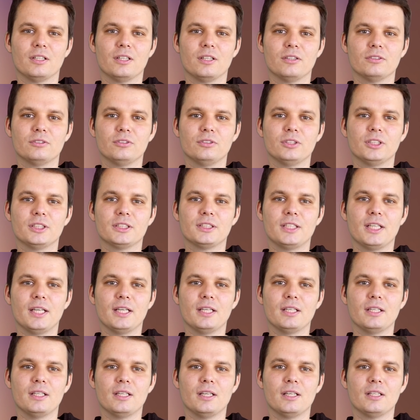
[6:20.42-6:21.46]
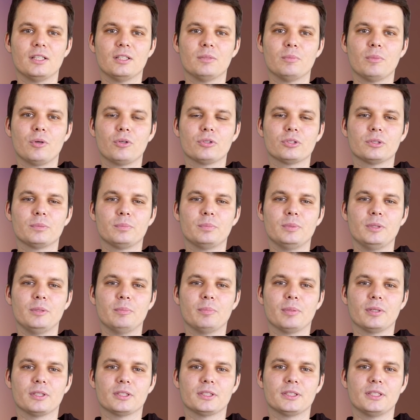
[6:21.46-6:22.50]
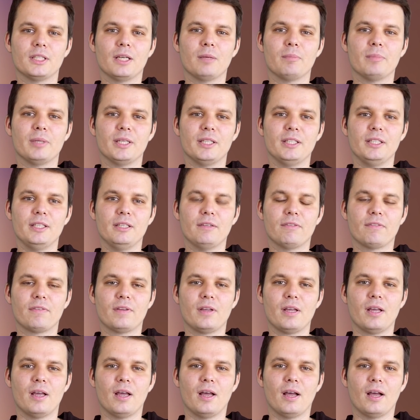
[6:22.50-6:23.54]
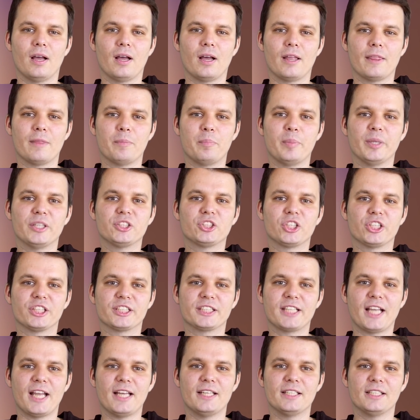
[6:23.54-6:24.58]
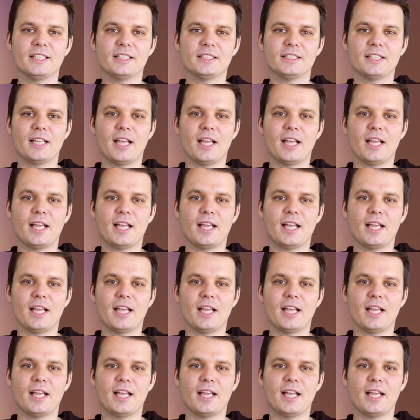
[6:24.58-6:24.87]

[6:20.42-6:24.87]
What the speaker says: To this day, the most people still believe the picture is candid,